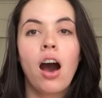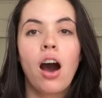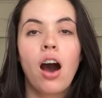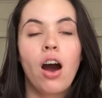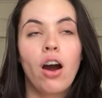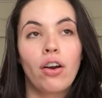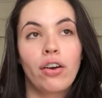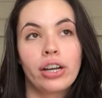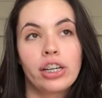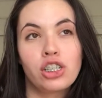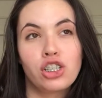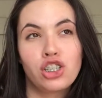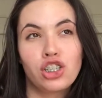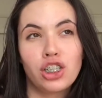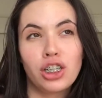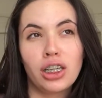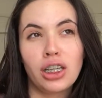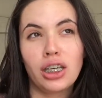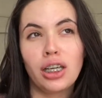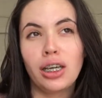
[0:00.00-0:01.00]

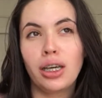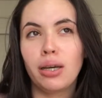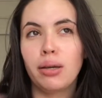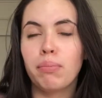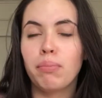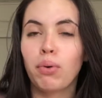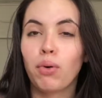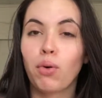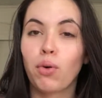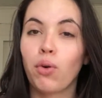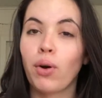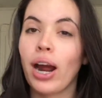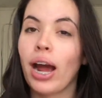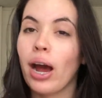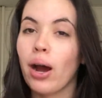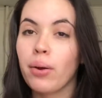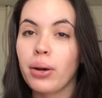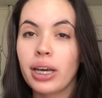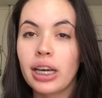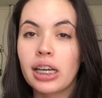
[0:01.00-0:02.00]
orangey,
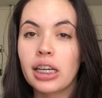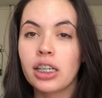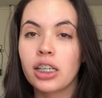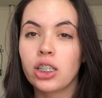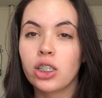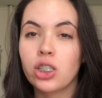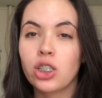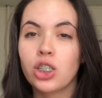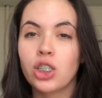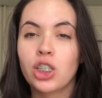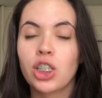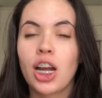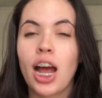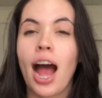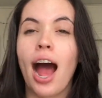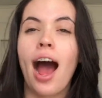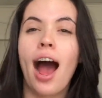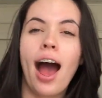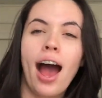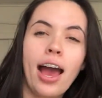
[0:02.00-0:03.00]
brownish
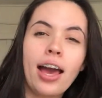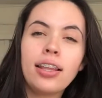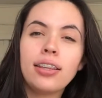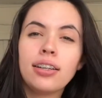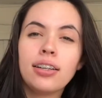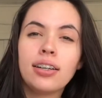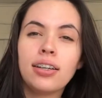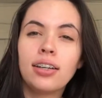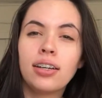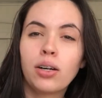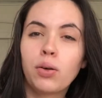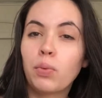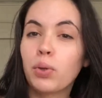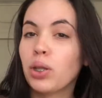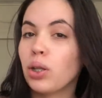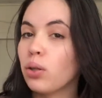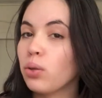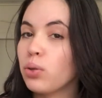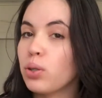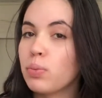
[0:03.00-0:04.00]
eye look
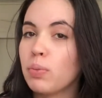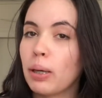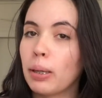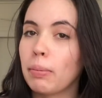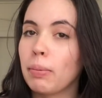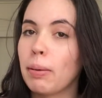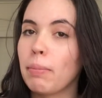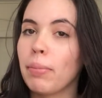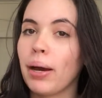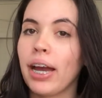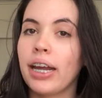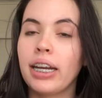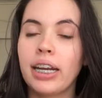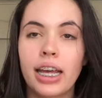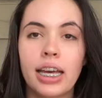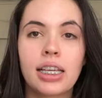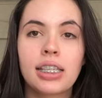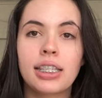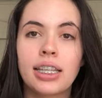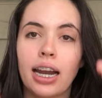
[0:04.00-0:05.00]
with a loose pigment by
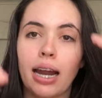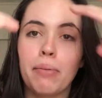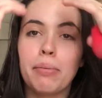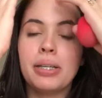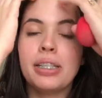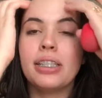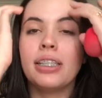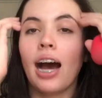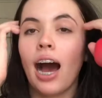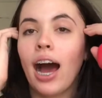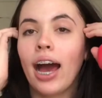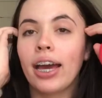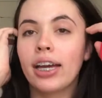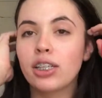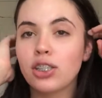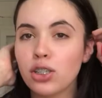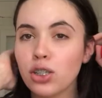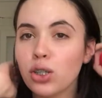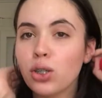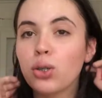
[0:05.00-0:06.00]
NYX that I've been
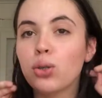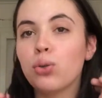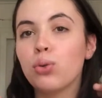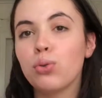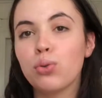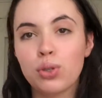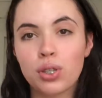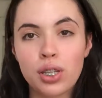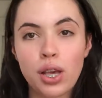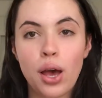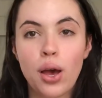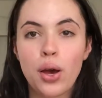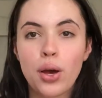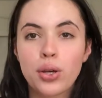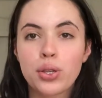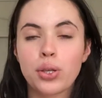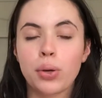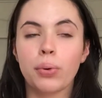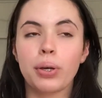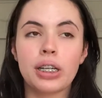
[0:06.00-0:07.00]
dying to use.
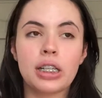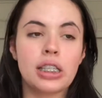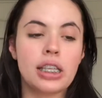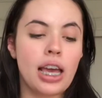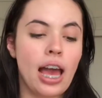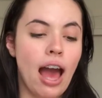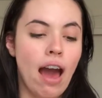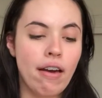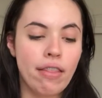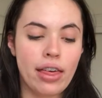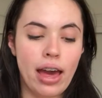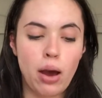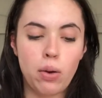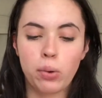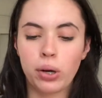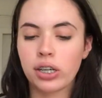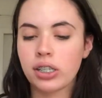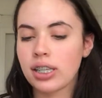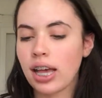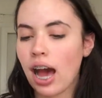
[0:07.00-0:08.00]
So we're going to see how that works